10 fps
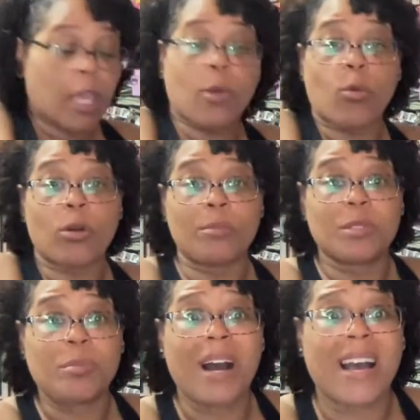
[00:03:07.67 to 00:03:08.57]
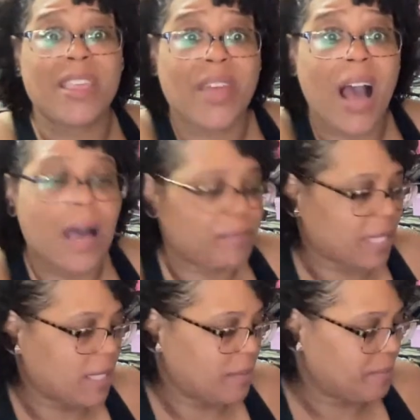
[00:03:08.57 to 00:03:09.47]
It warms by the hot
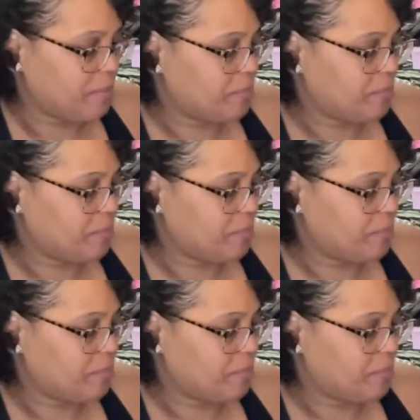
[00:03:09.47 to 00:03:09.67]
plate.